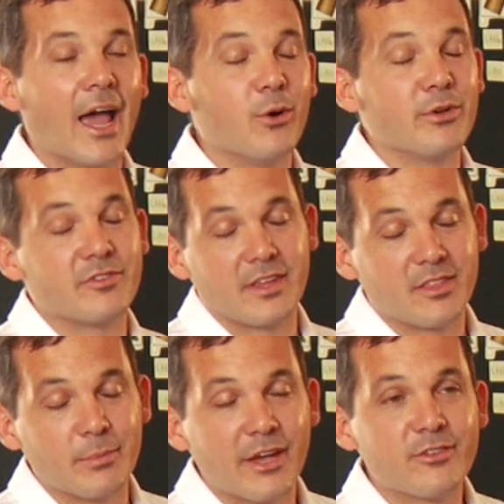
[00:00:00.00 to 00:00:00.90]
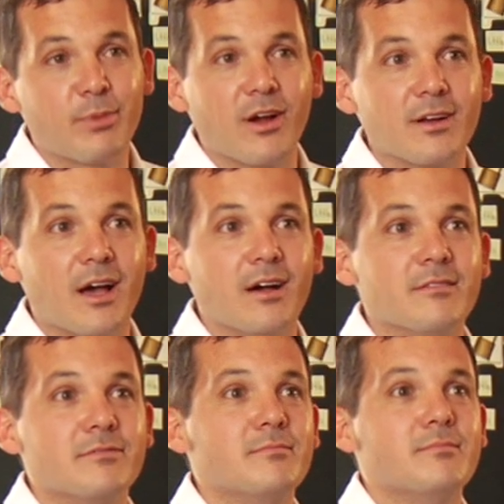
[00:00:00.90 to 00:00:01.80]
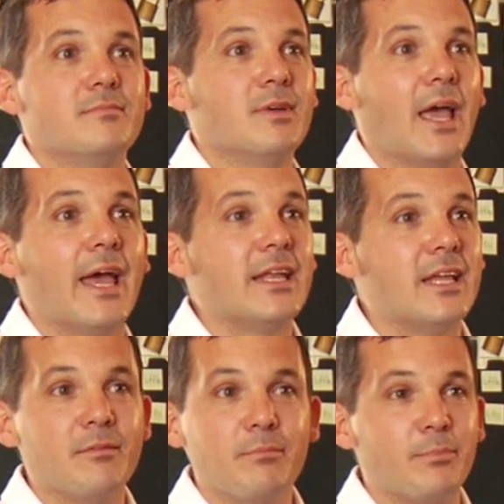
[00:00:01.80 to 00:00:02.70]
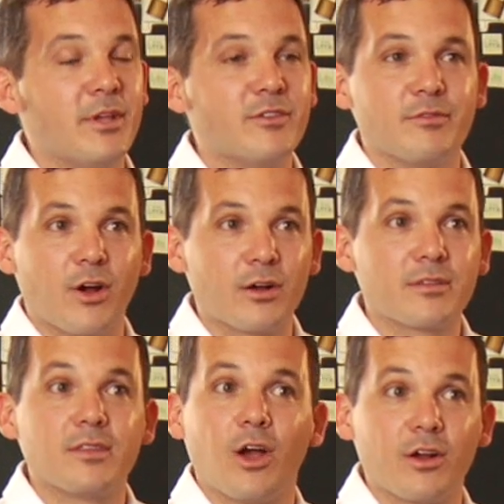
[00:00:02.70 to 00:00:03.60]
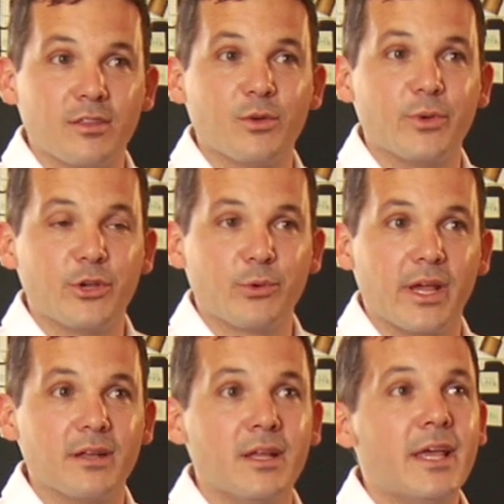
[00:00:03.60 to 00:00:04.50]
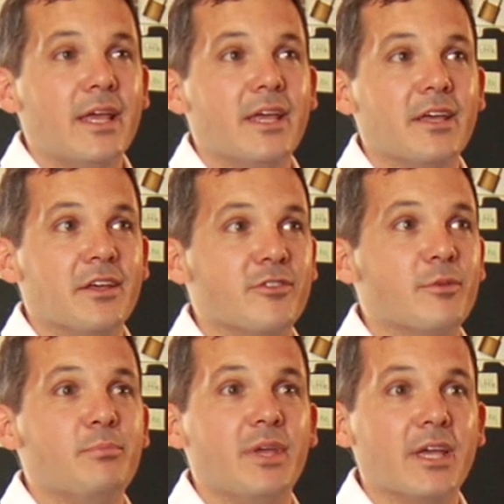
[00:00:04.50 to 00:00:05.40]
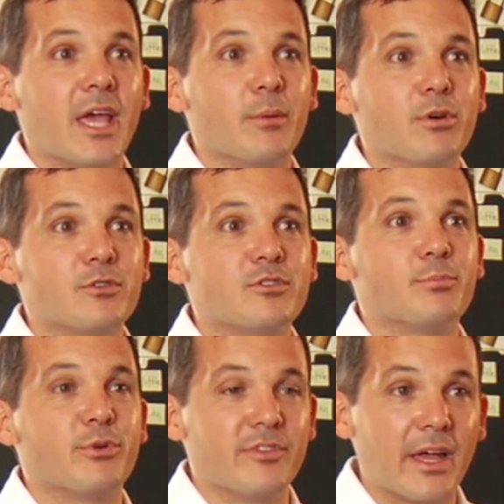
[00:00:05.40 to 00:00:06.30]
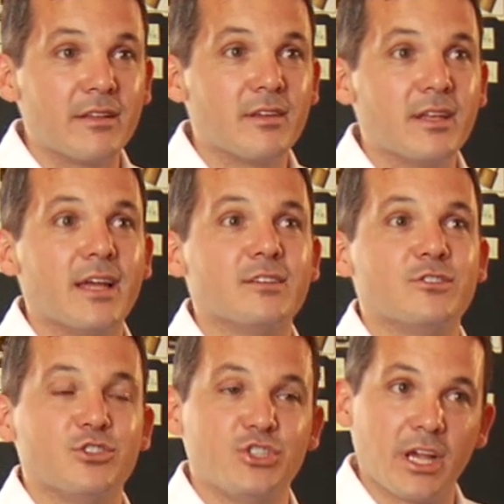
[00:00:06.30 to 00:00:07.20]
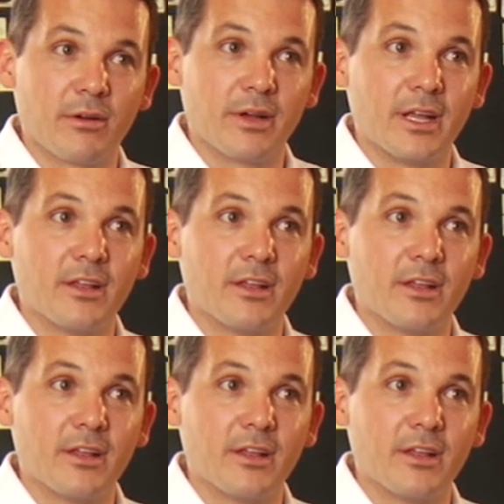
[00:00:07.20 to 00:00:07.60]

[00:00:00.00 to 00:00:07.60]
always think the best part of any piece of art, the art that we create is being able to present it and to share it.